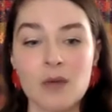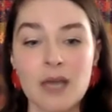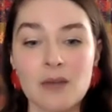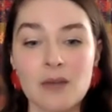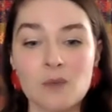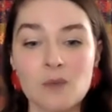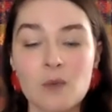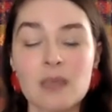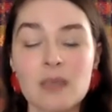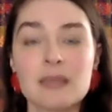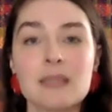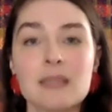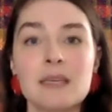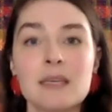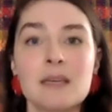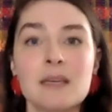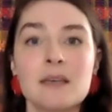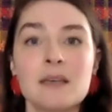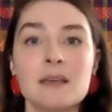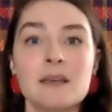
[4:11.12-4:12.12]
what
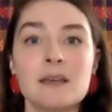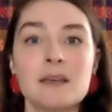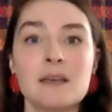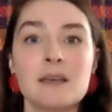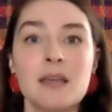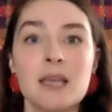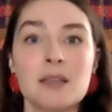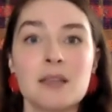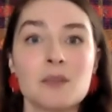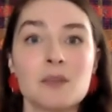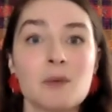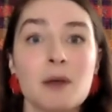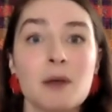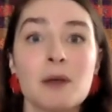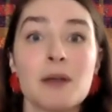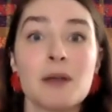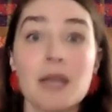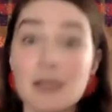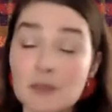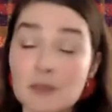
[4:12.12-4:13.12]
the
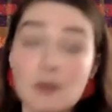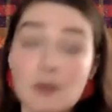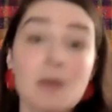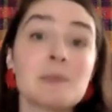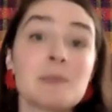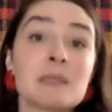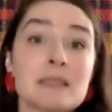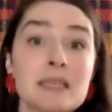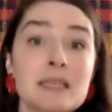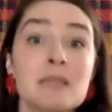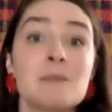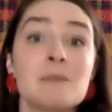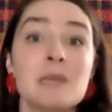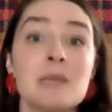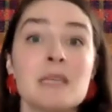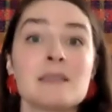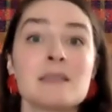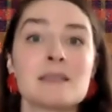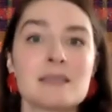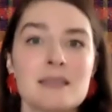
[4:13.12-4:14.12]
Anthropocene
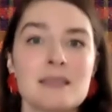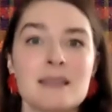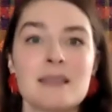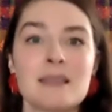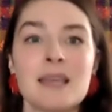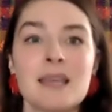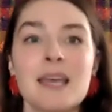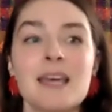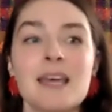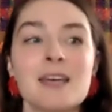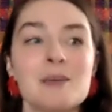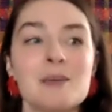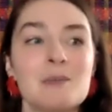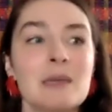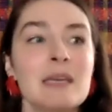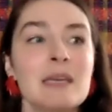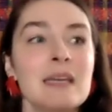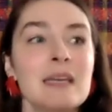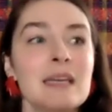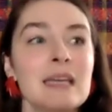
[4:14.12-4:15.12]
means to
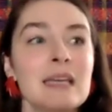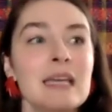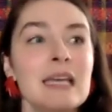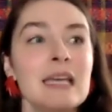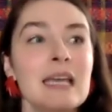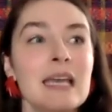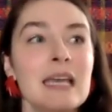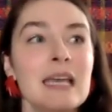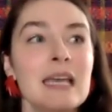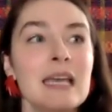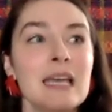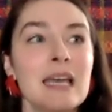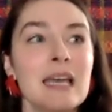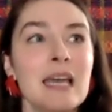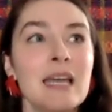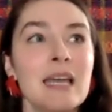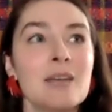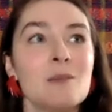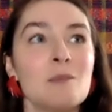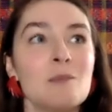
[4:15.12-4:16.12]
them.
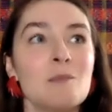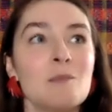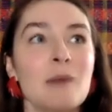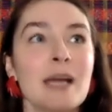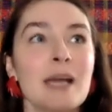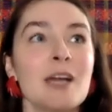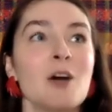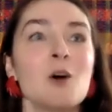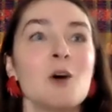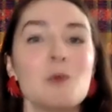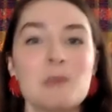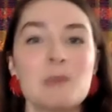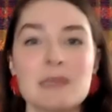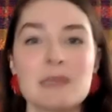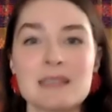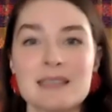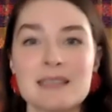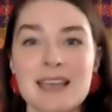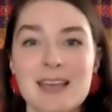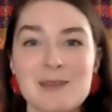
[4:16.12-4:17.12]
And my hope
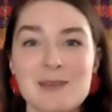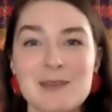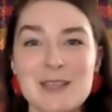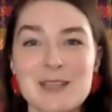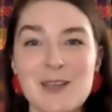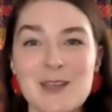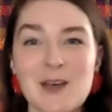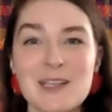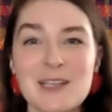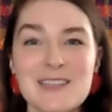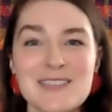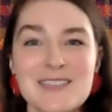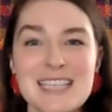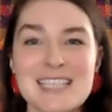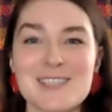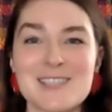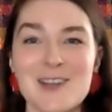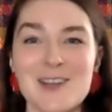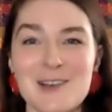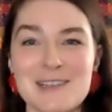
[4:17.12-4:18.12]
is that with all of
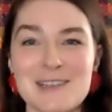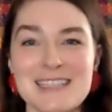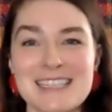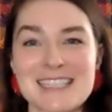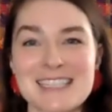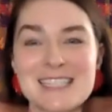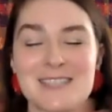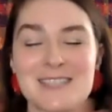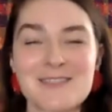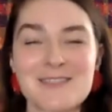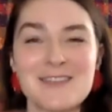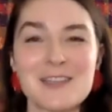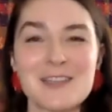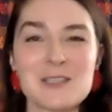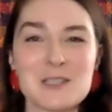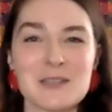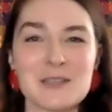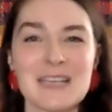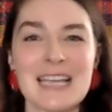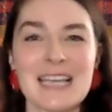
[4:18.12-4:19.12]
these artists
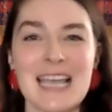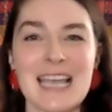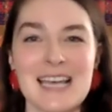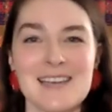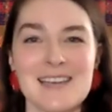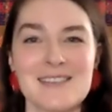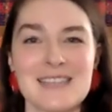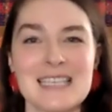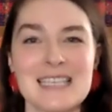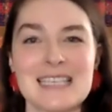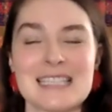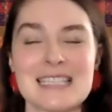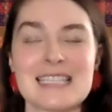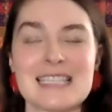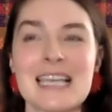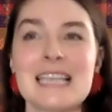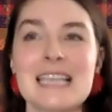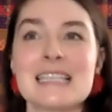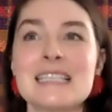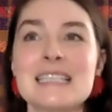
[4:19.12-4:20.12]
filtering out this
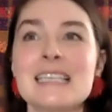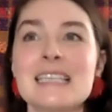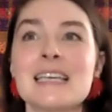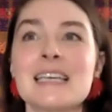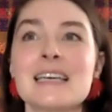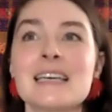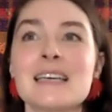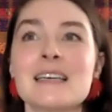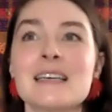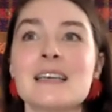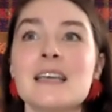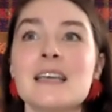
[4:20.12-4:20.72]
idea,